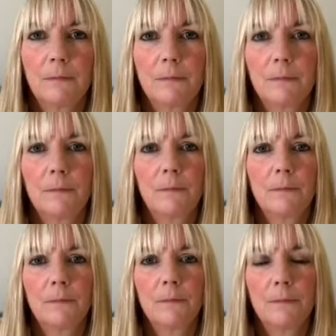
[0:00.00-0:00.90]

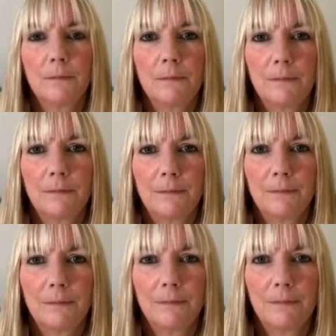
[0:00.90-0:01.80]

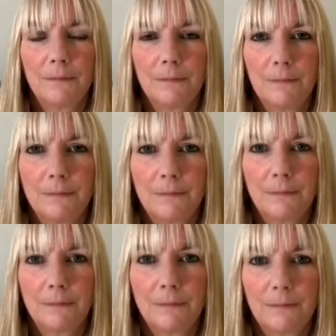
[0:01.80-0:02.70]

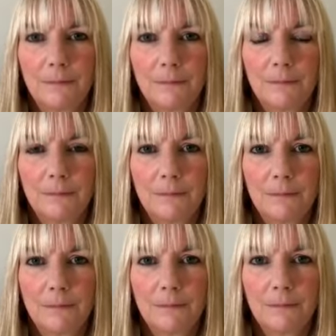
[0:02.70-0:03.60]

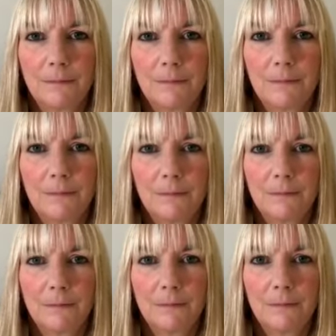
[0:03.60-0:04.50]

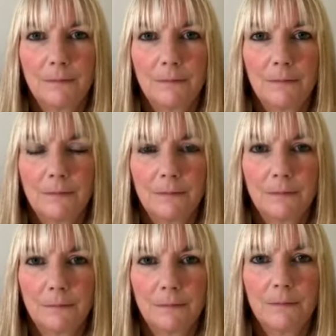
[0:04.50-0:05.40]

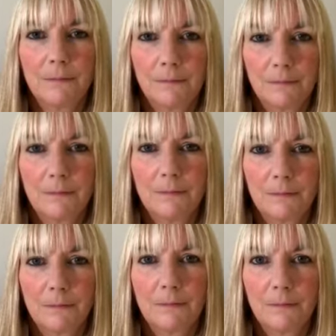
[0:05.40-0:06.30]

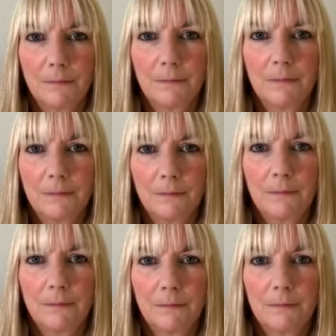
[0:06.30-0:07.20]

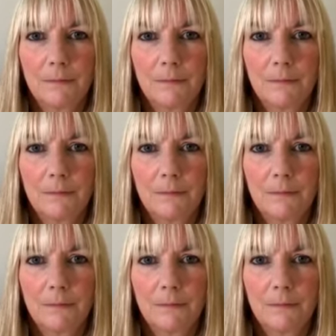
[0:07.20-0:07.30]
[no speech]